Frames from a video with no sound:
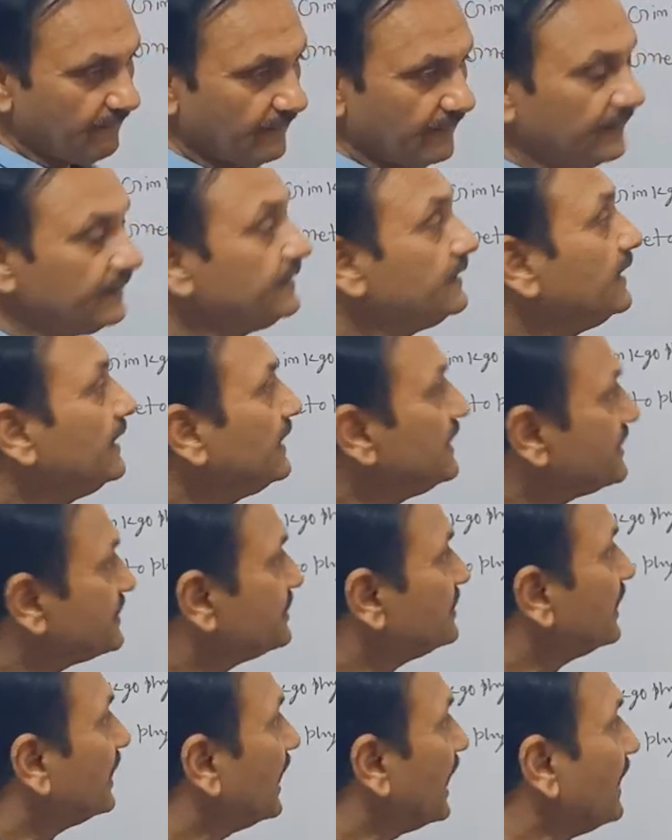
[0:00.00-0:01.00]
they lead
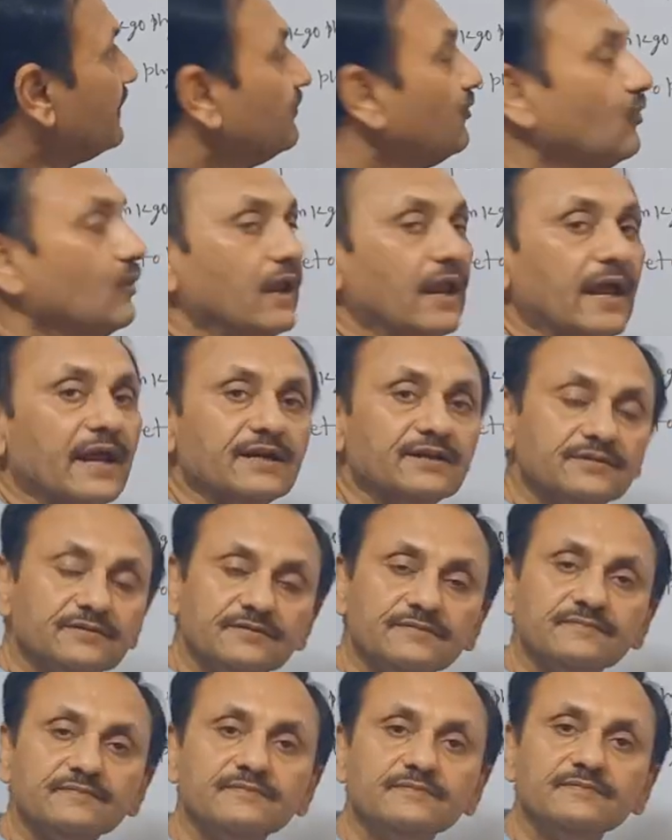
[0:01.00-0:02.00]
their life on land,
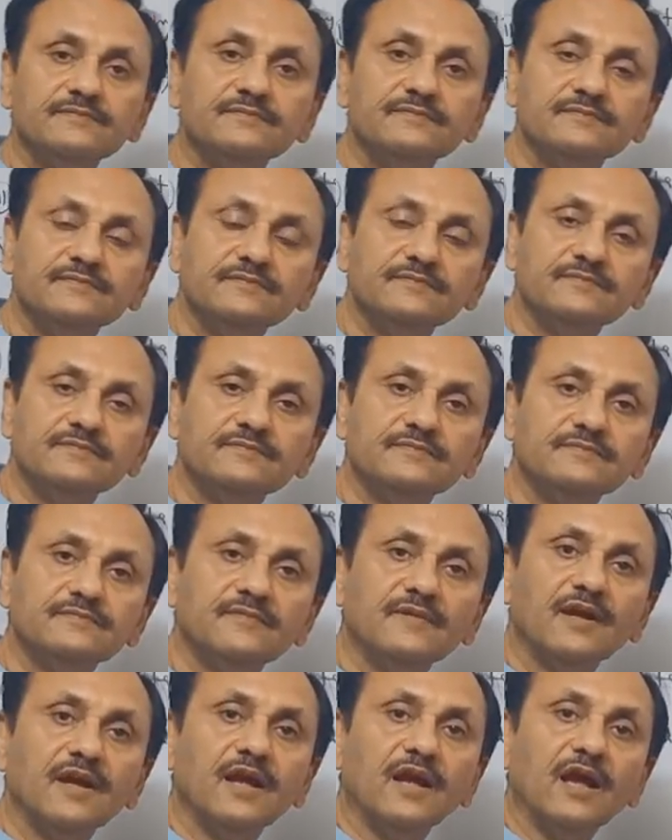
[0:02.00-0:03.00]

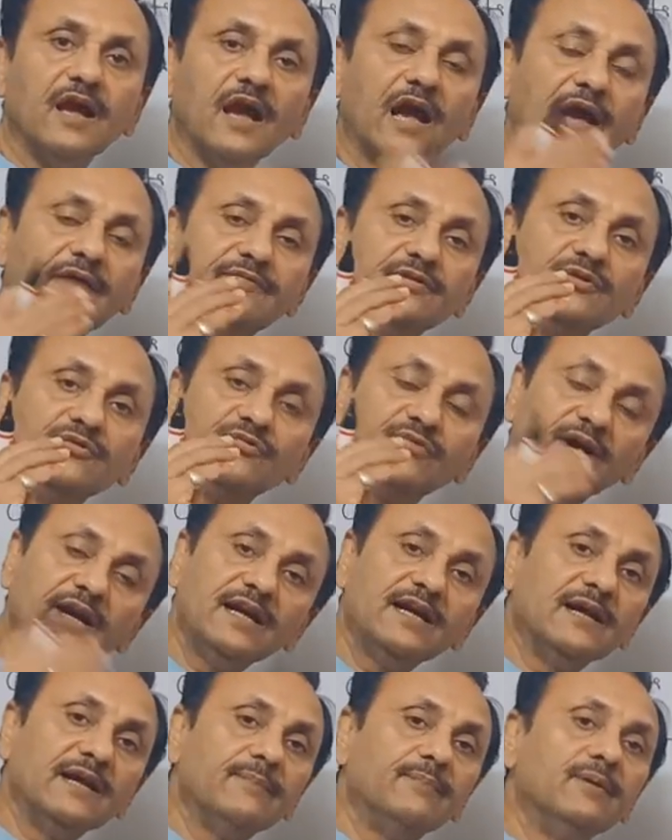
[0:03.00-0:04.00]
having
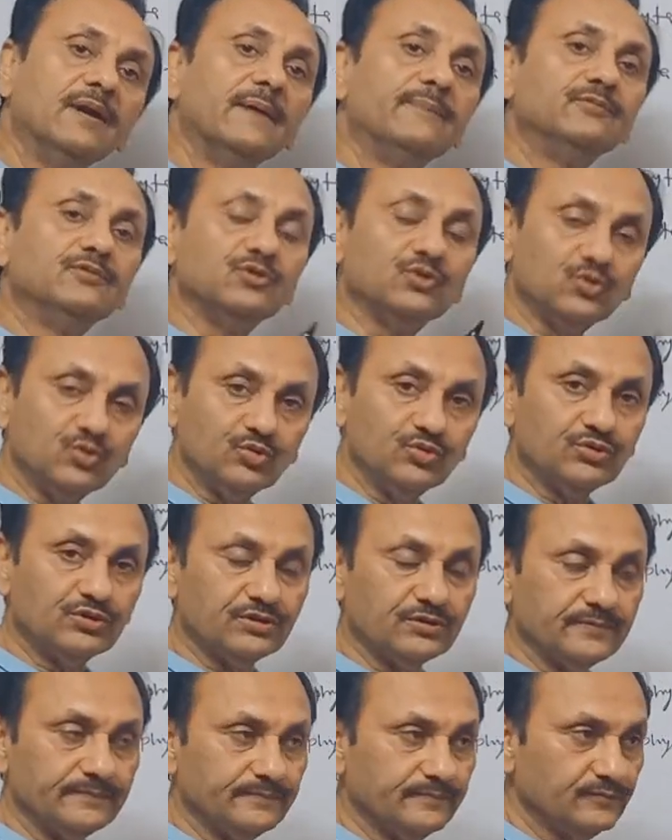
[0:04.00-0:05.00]
well-developed
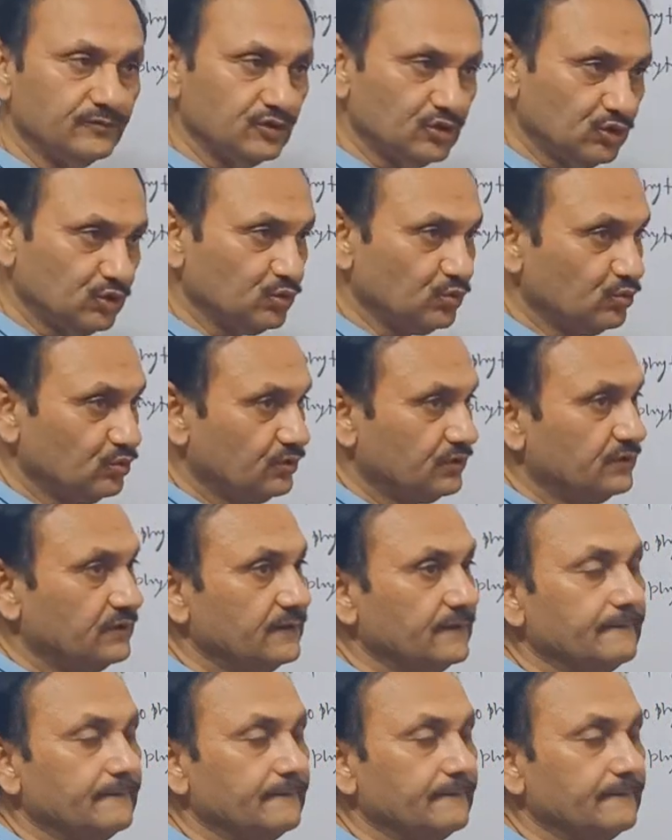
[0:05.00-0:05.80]
root, shoot,